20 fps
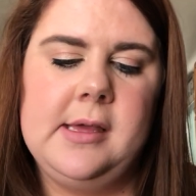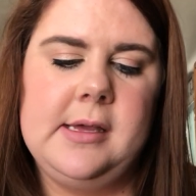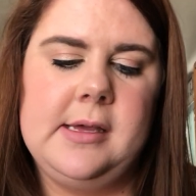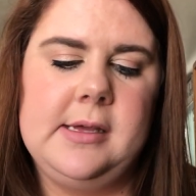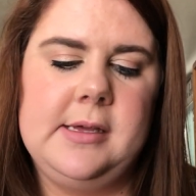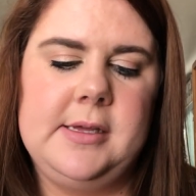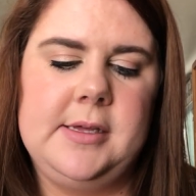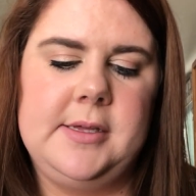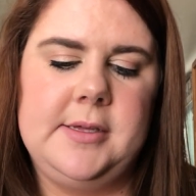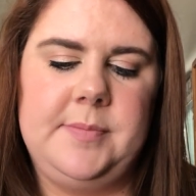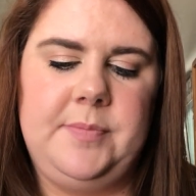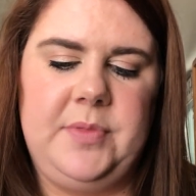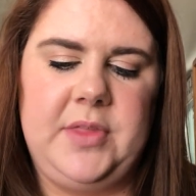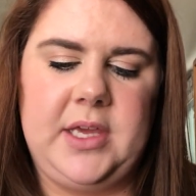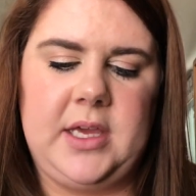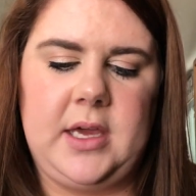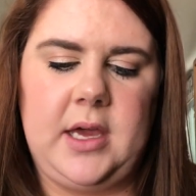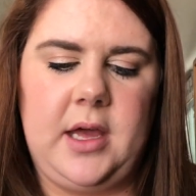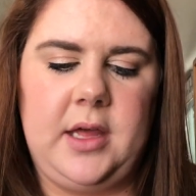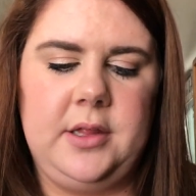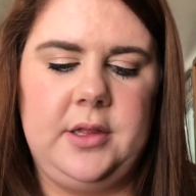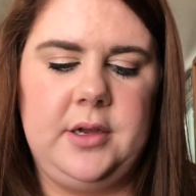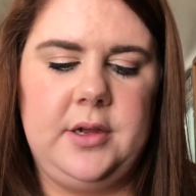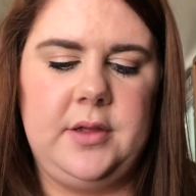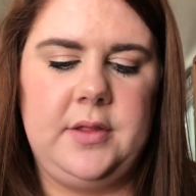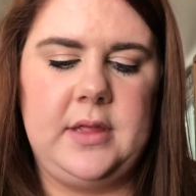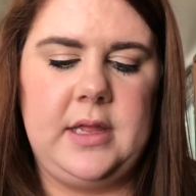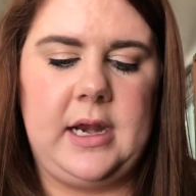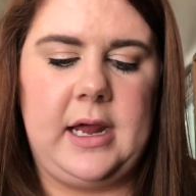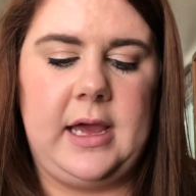The
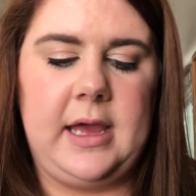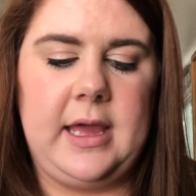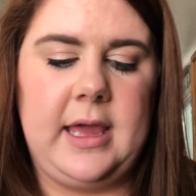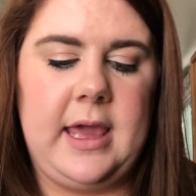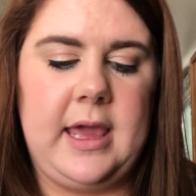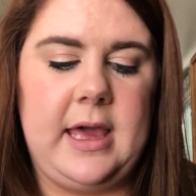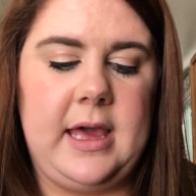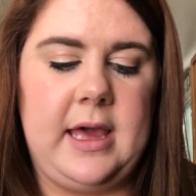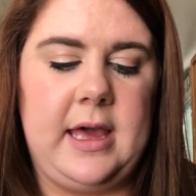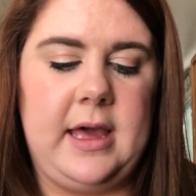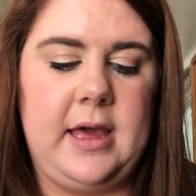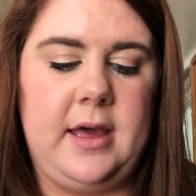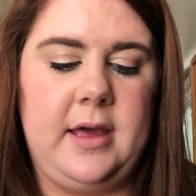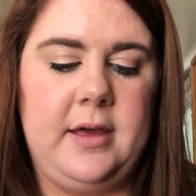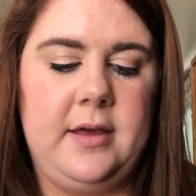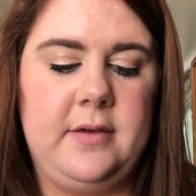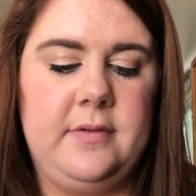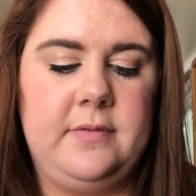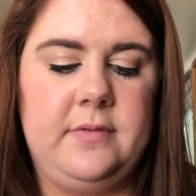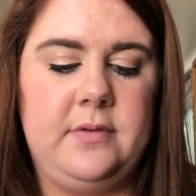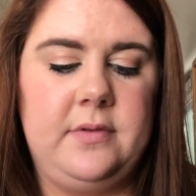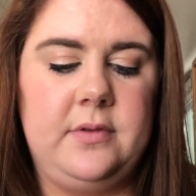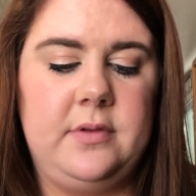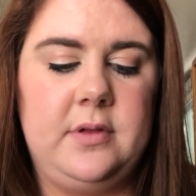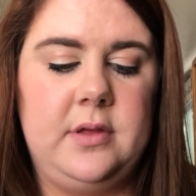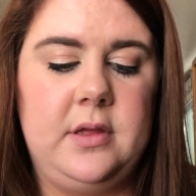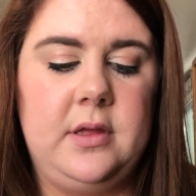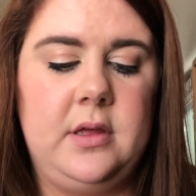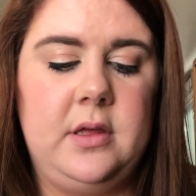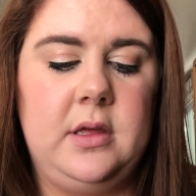color that I have
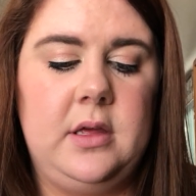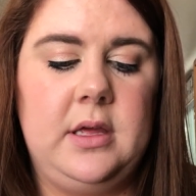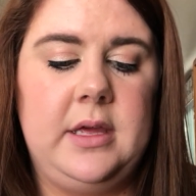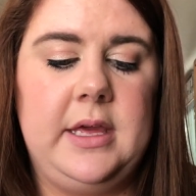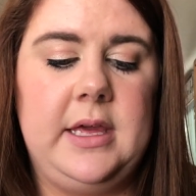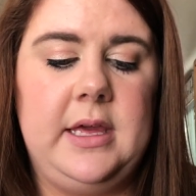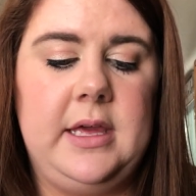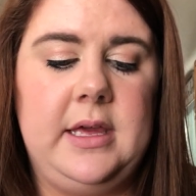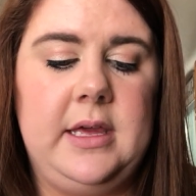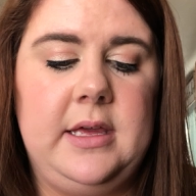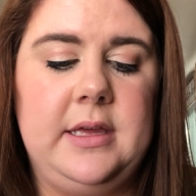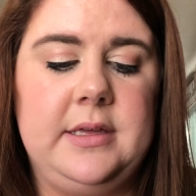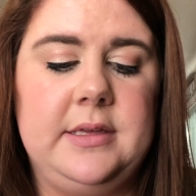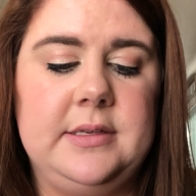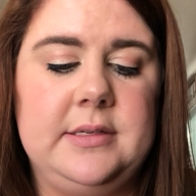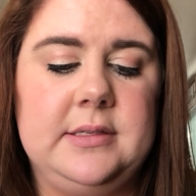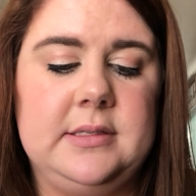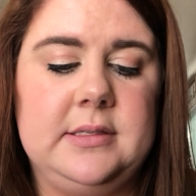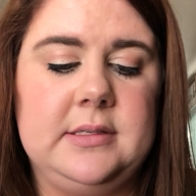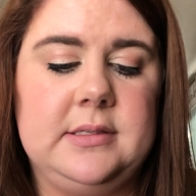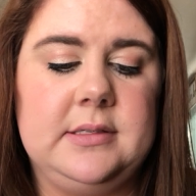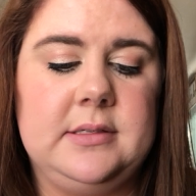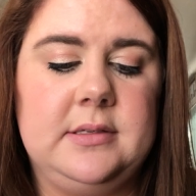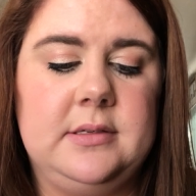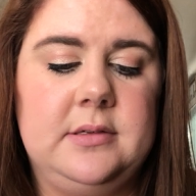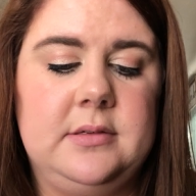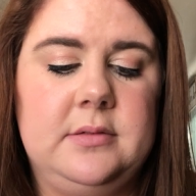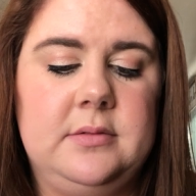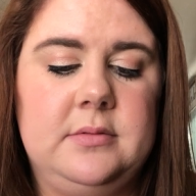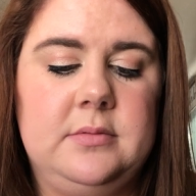is
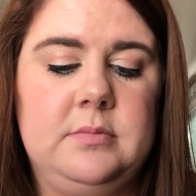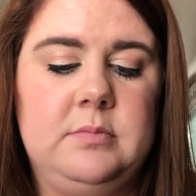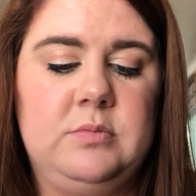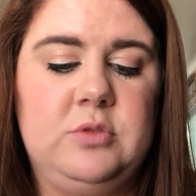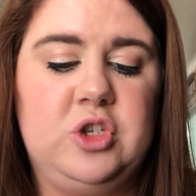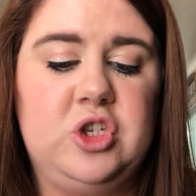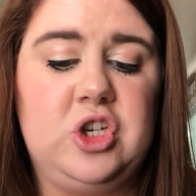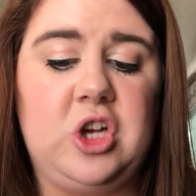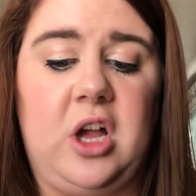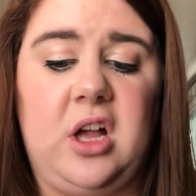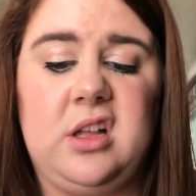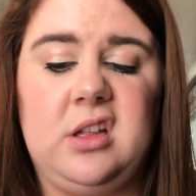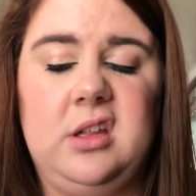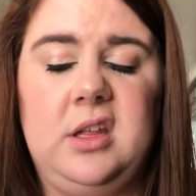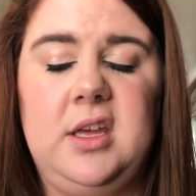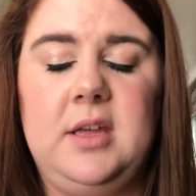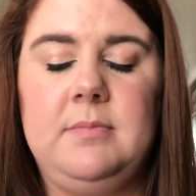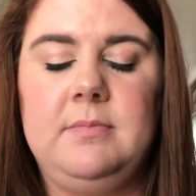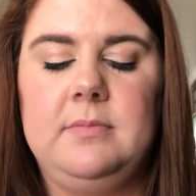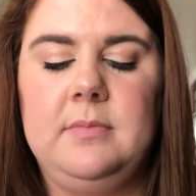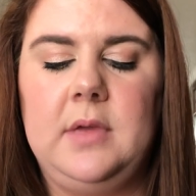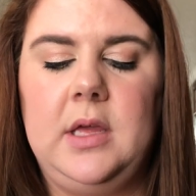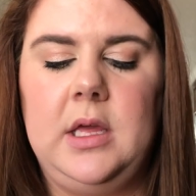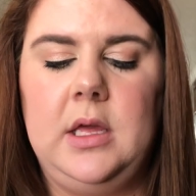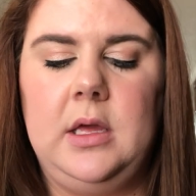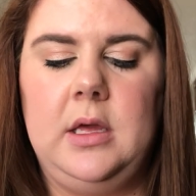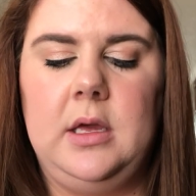chocolate.